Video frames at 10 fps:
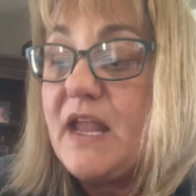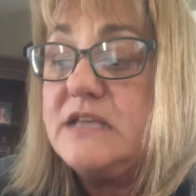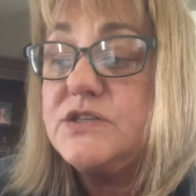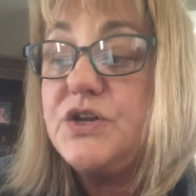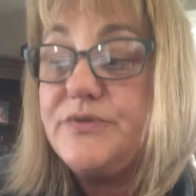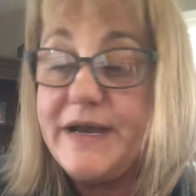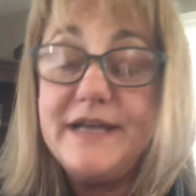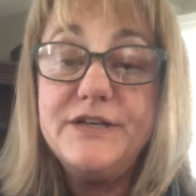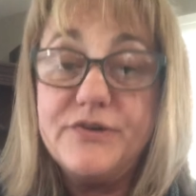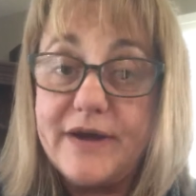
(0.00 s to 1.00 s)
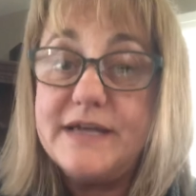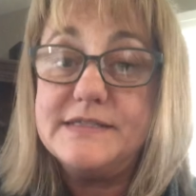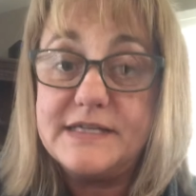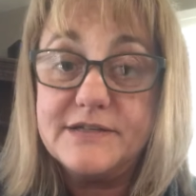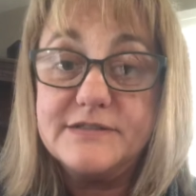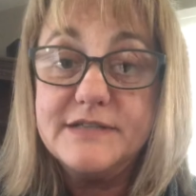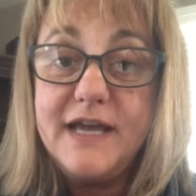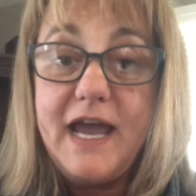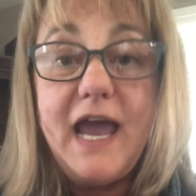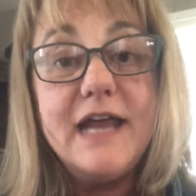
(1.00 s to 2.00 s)
It's a great, great deal,
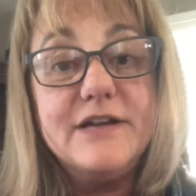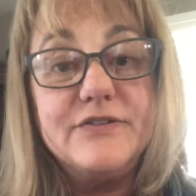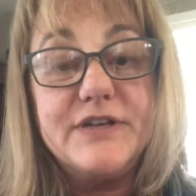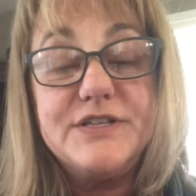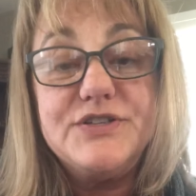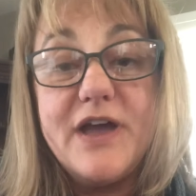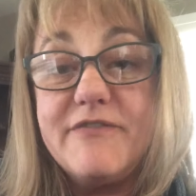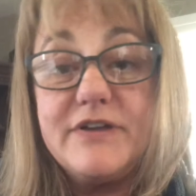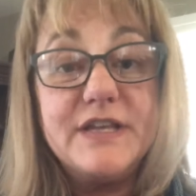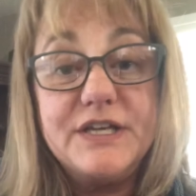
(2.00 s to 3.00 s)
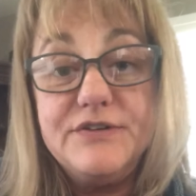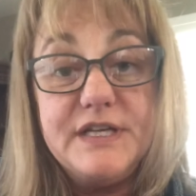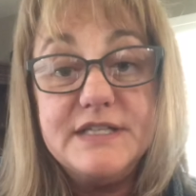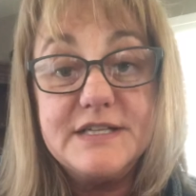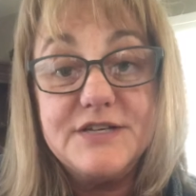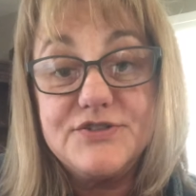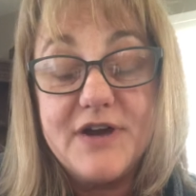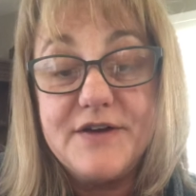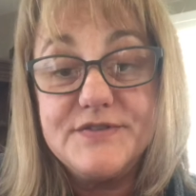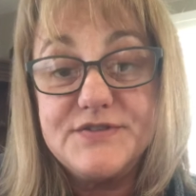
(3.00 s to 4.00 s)
and it'll get you everything you need to get
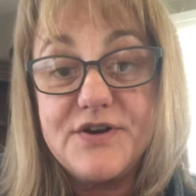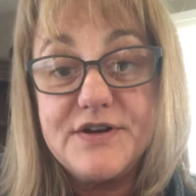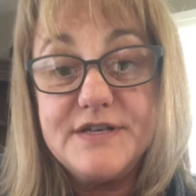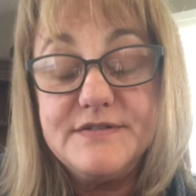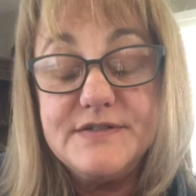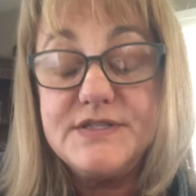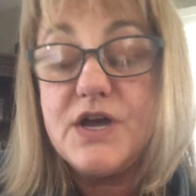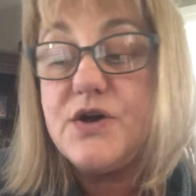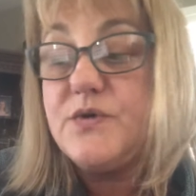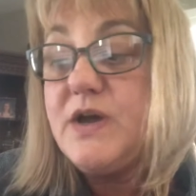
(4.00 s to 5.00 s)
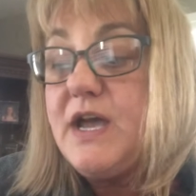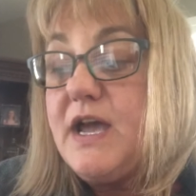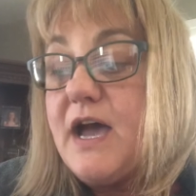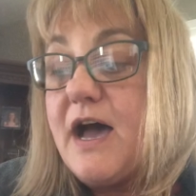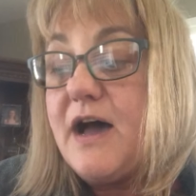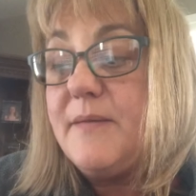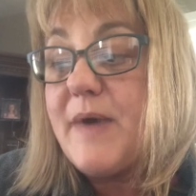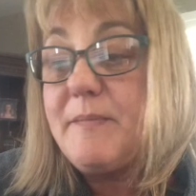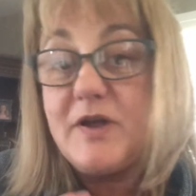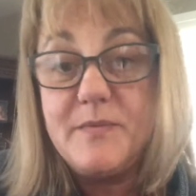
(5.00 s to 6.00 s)
your house started. So
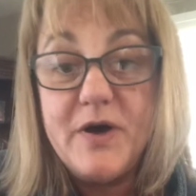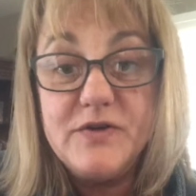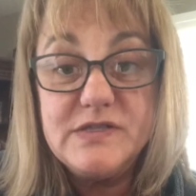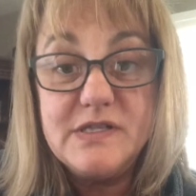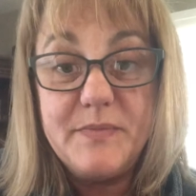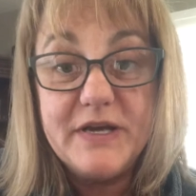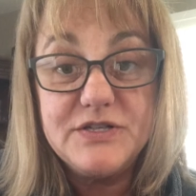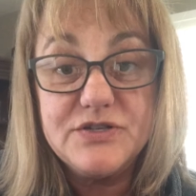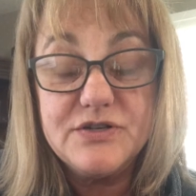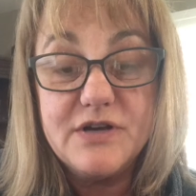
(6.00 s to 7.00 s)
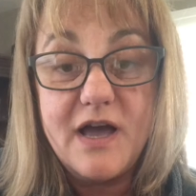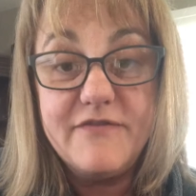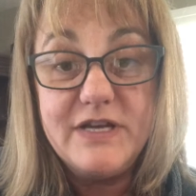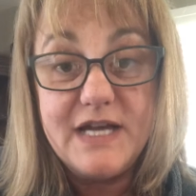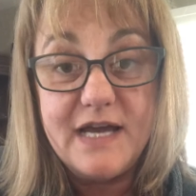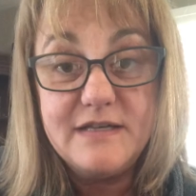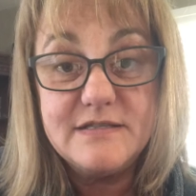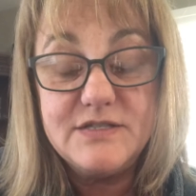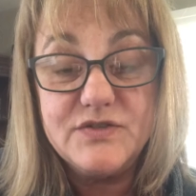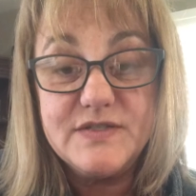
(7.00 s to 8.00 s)
I'm going to post the picture of it
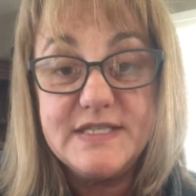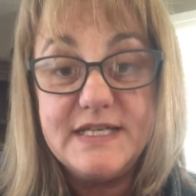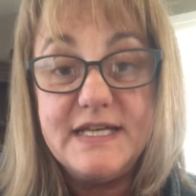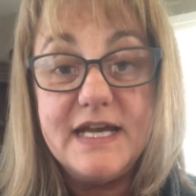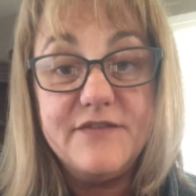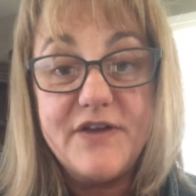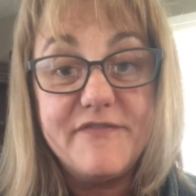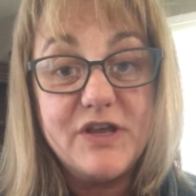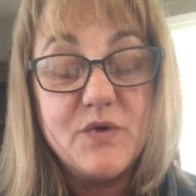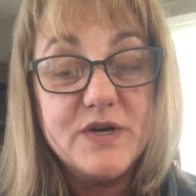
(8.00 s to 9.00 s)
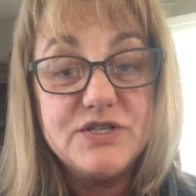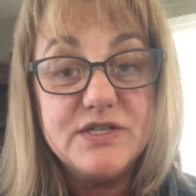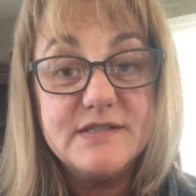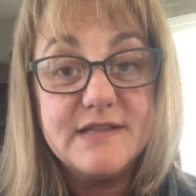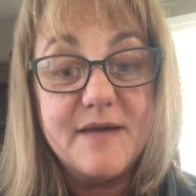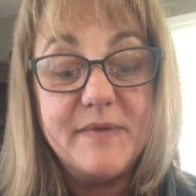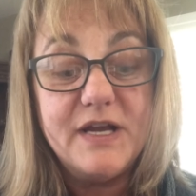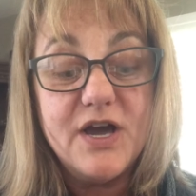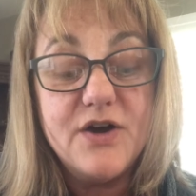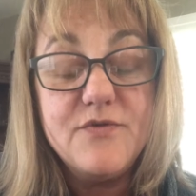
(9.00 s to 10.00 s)
next. You'll see. And if you have any questions, let me
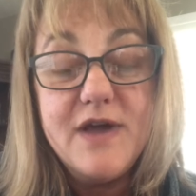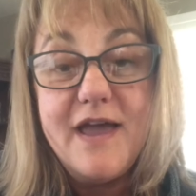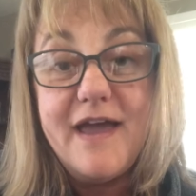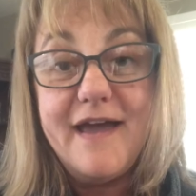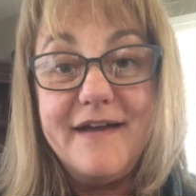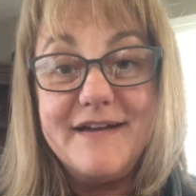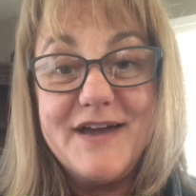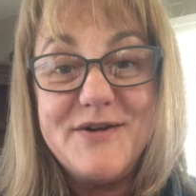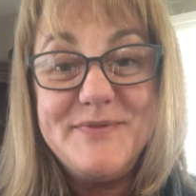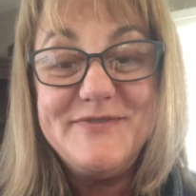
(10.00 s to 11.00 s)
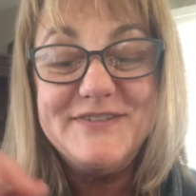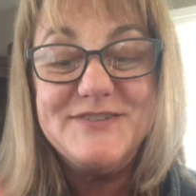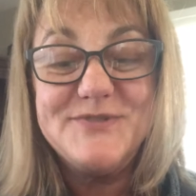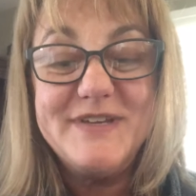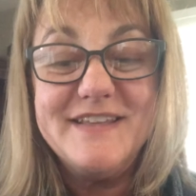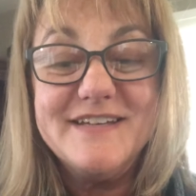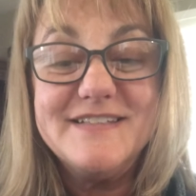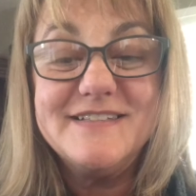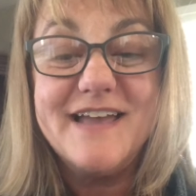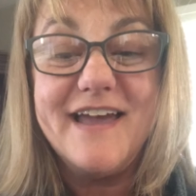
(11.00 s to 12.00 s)
know. And I hope you've enjoyed this.